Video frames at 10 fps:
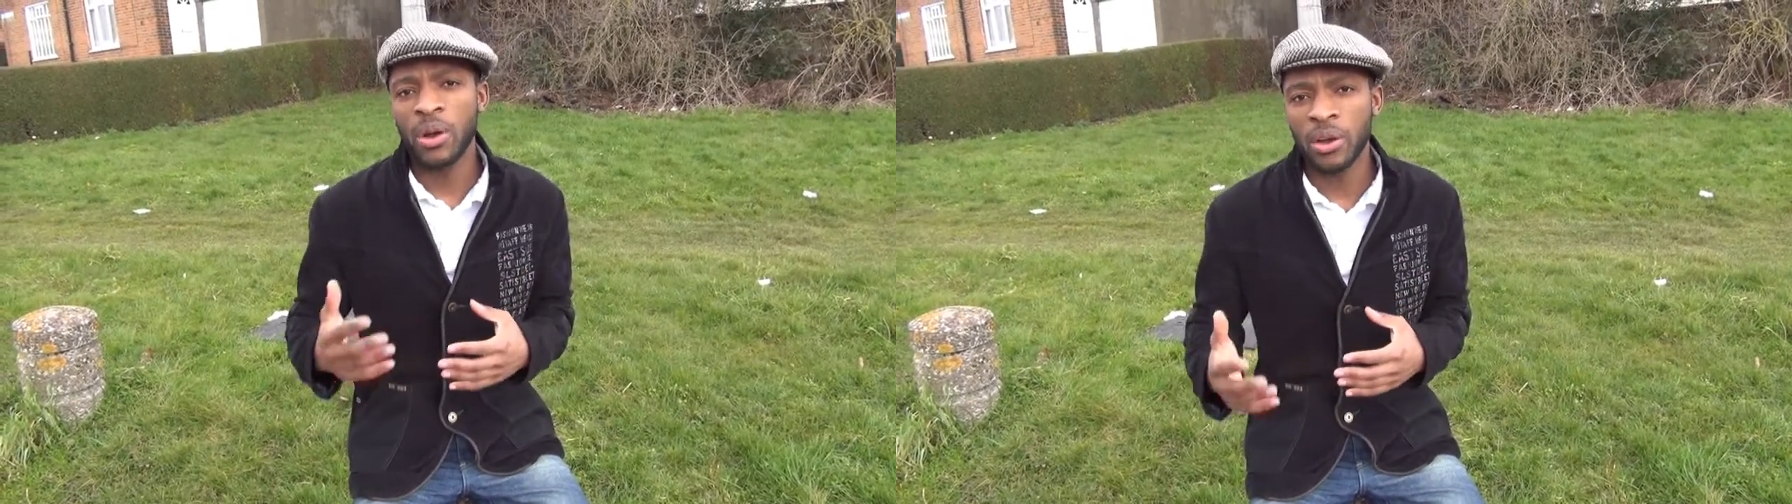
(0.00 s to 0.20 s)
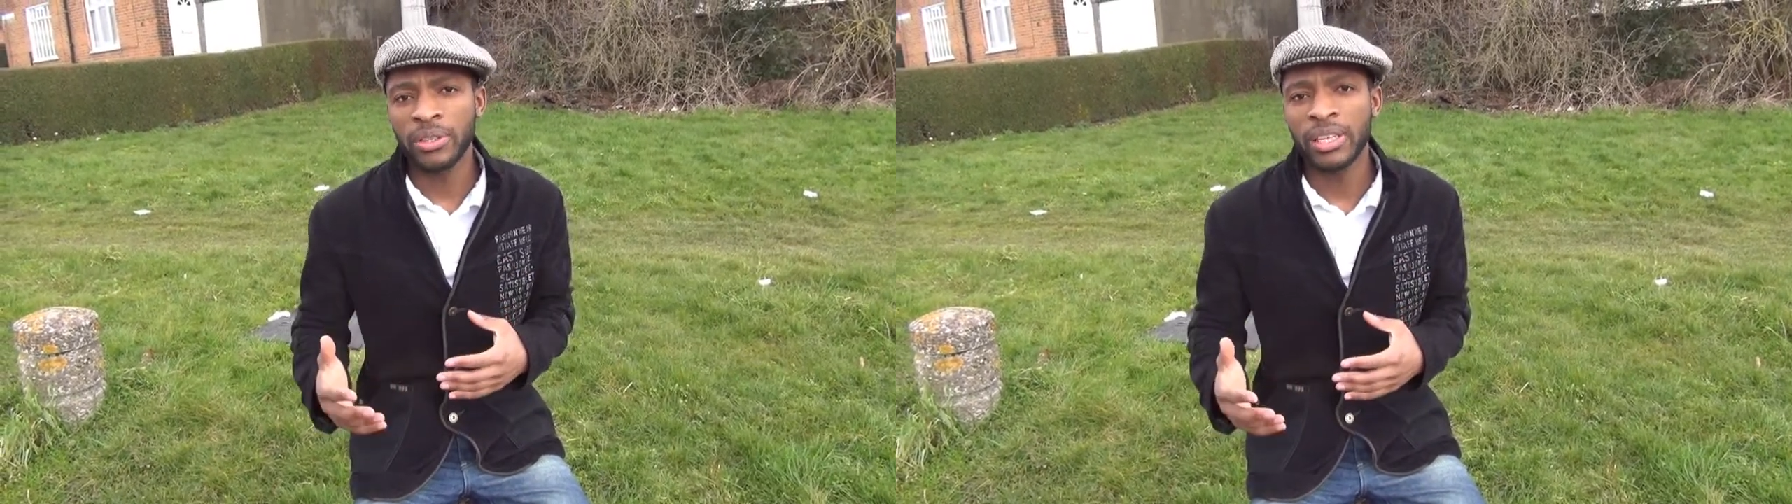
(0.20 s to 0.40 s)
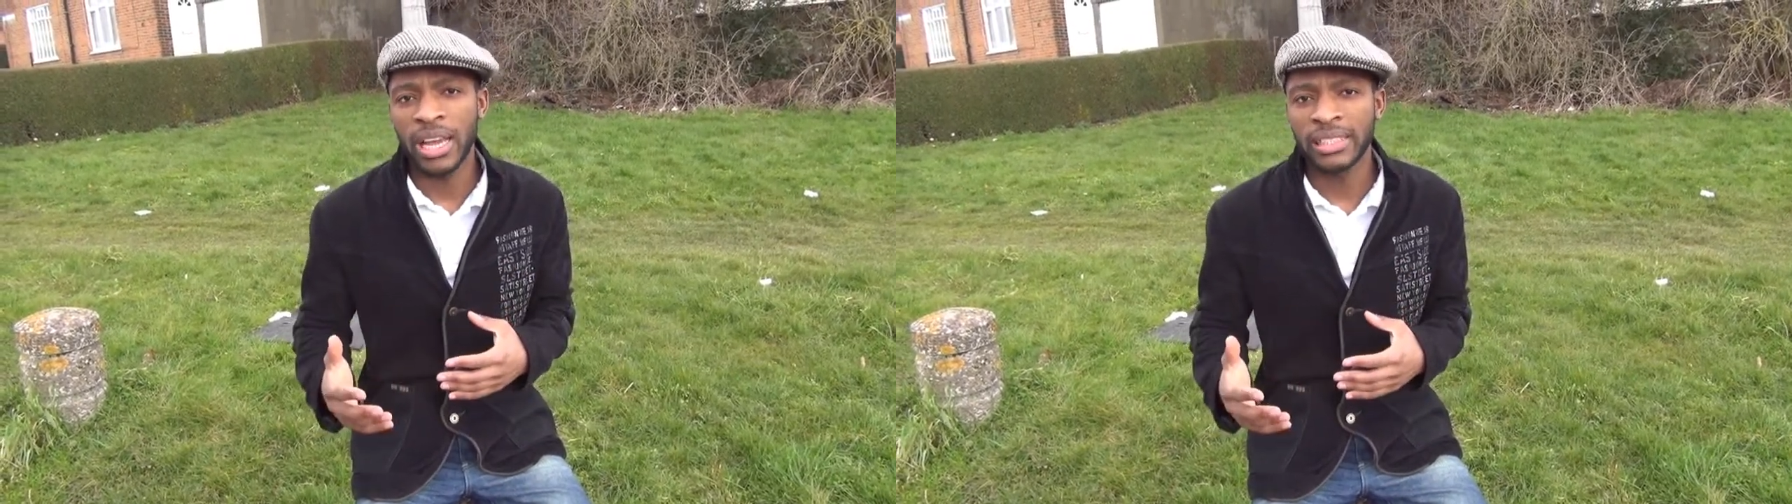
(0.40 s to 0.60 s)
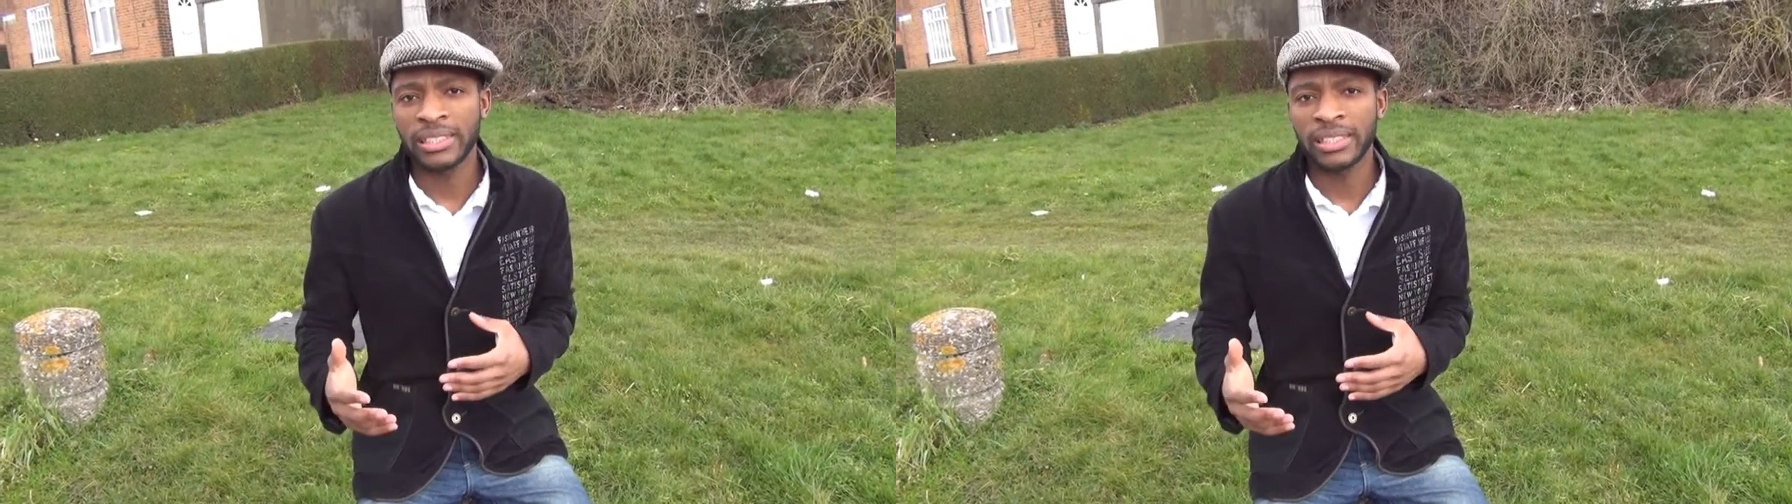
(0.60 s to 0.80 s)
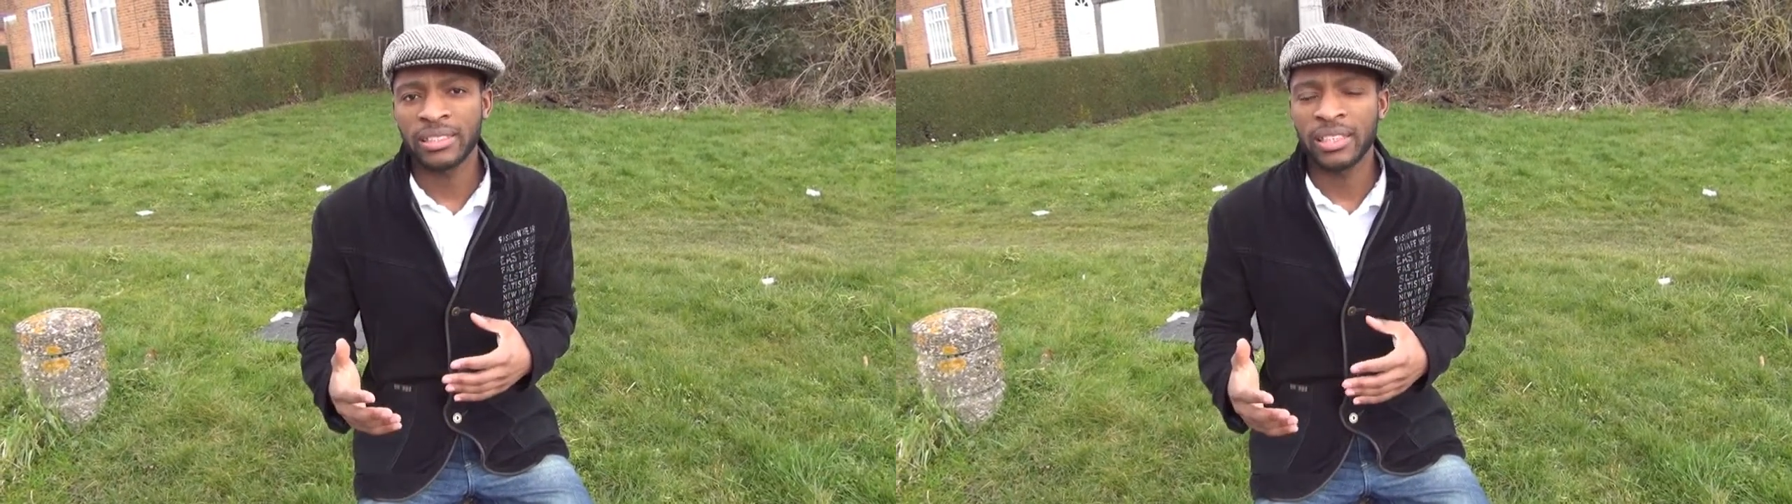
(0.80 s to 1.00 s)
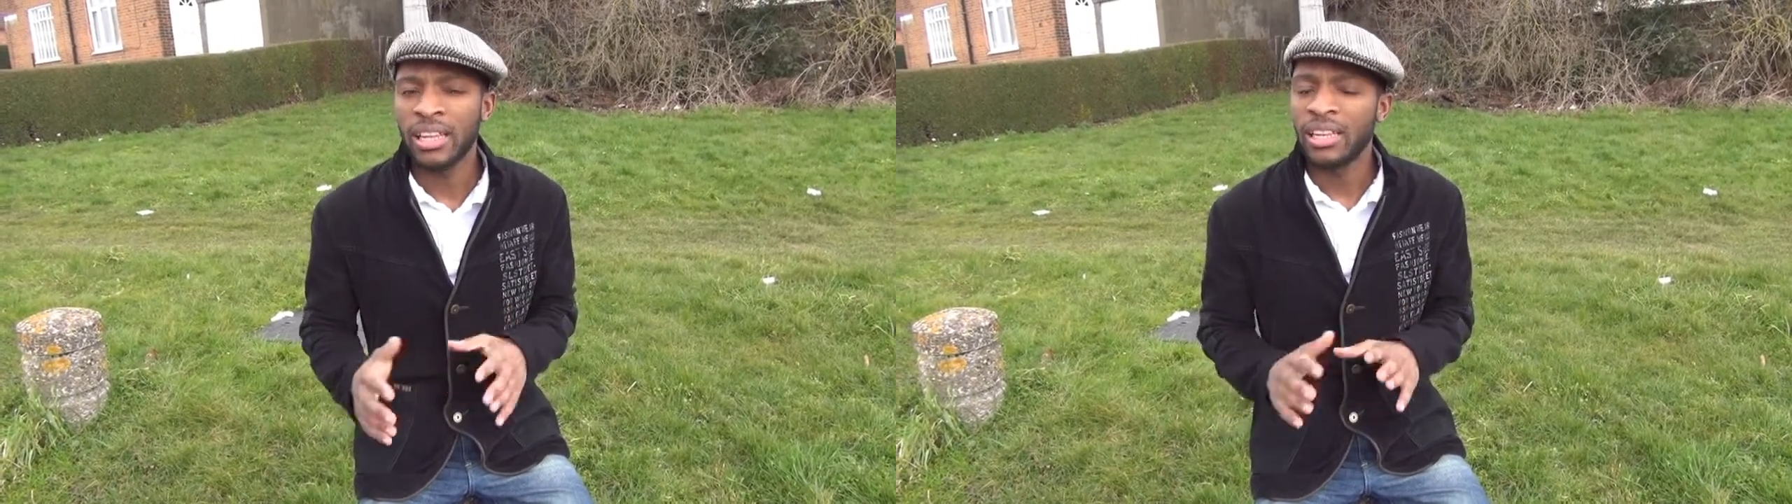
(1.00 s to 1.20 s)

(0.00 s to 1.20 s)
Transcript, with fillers: worldly assets,